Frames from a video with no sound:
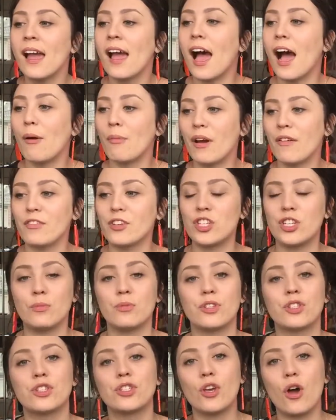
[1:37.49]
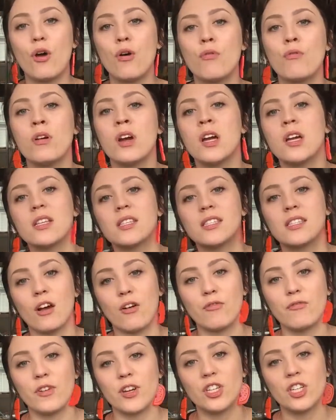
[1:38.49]
However, she was so
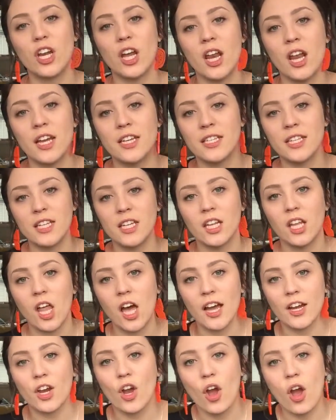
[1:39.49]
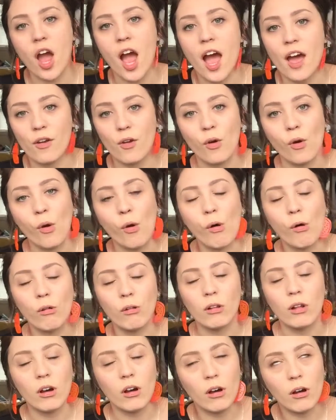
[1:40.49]
selfish and I didn't like her at
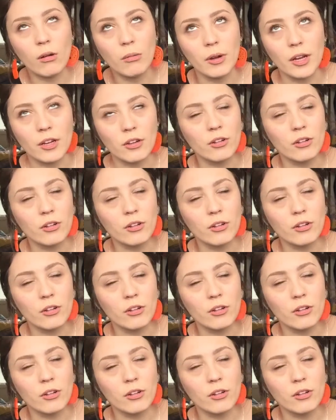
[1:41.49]
all. Oh my